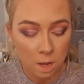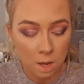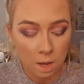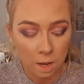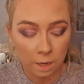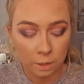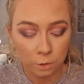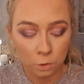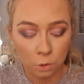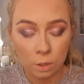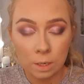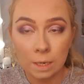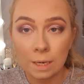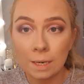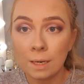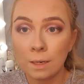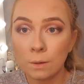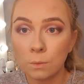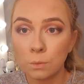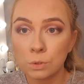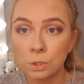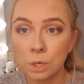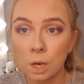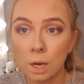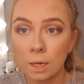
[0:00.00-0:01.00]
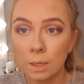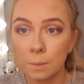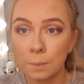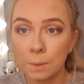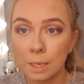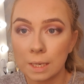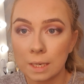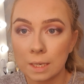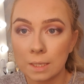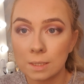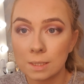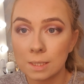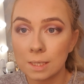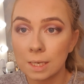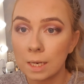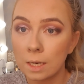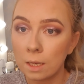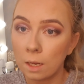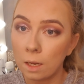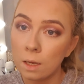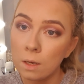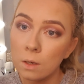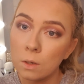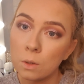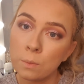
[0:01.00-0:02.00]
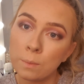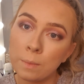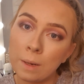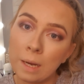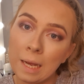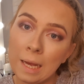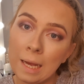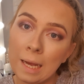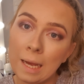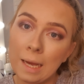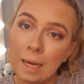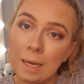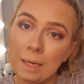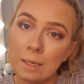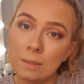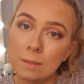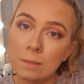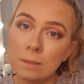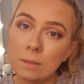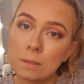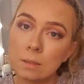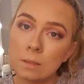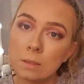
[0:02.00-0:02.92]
I've got a little tiny bit of concealer on my hand,